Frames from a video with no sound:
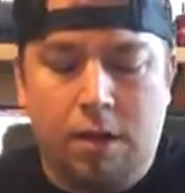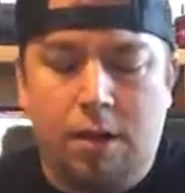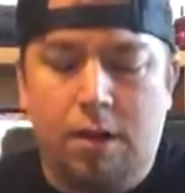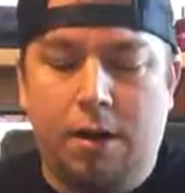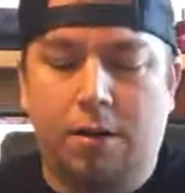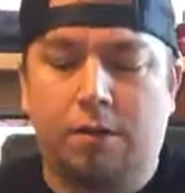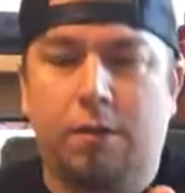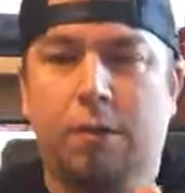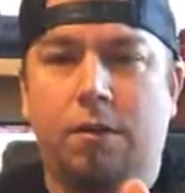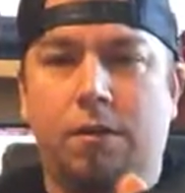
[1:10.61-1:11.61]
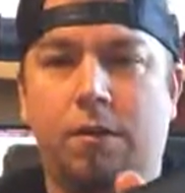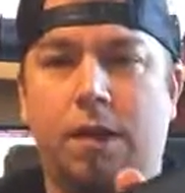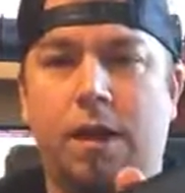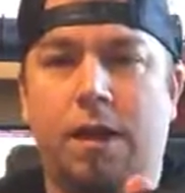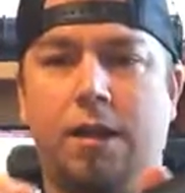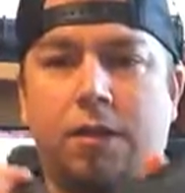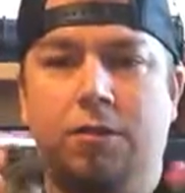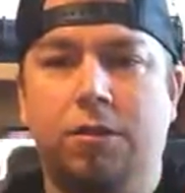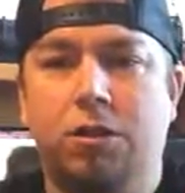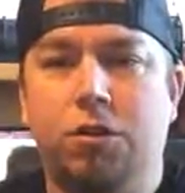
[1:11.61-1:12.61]
Alright, so yeah,
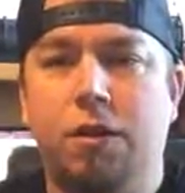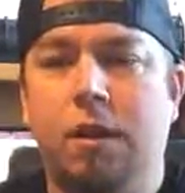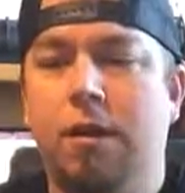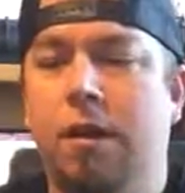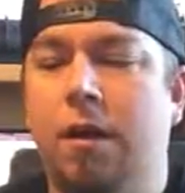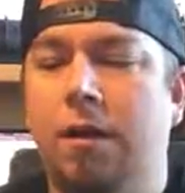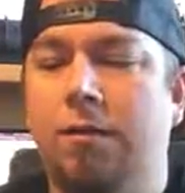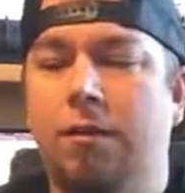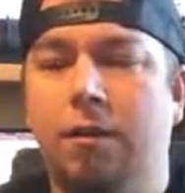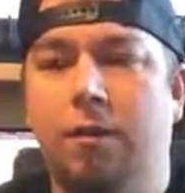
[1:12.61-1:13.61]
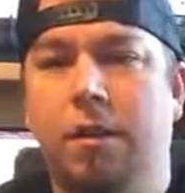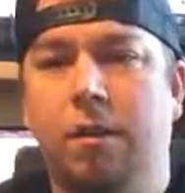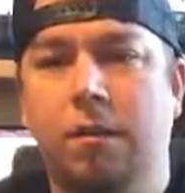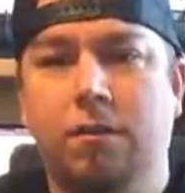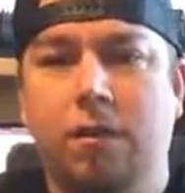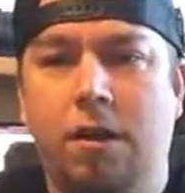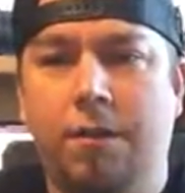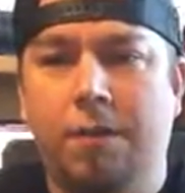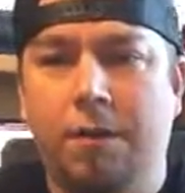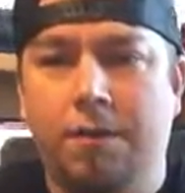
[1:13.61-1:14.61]
here's the Joycons. You could take these
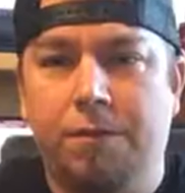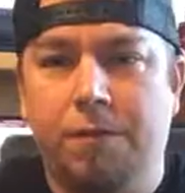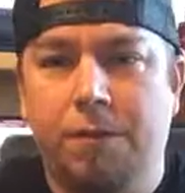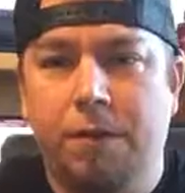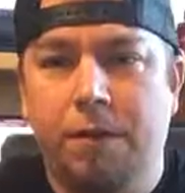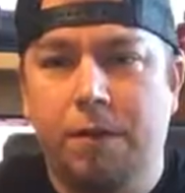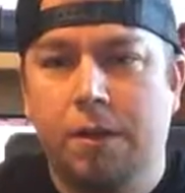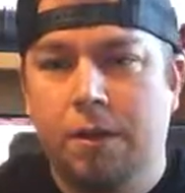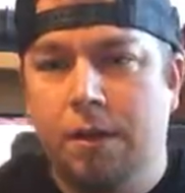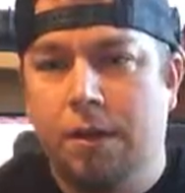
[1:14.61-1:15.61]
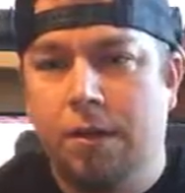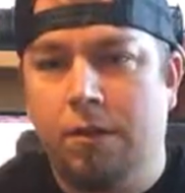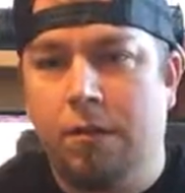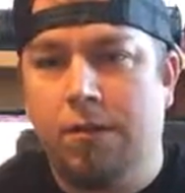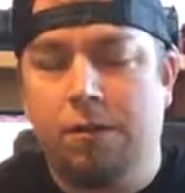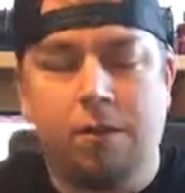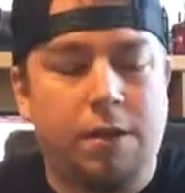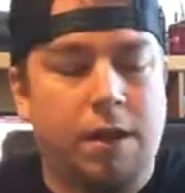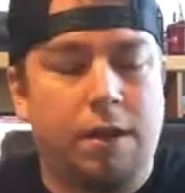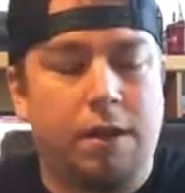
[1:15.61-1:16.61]
off. They have, I don't know if you've
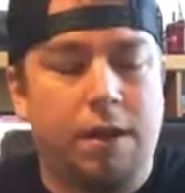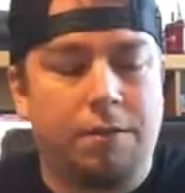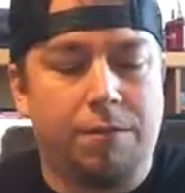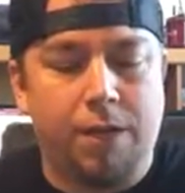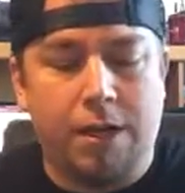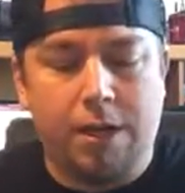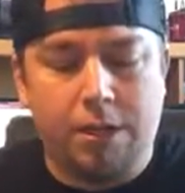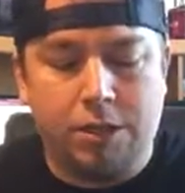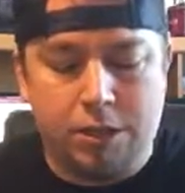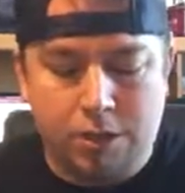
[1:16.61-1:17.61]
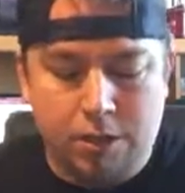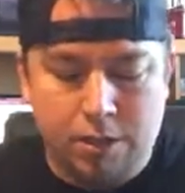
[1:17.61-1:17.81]
seen that light flash,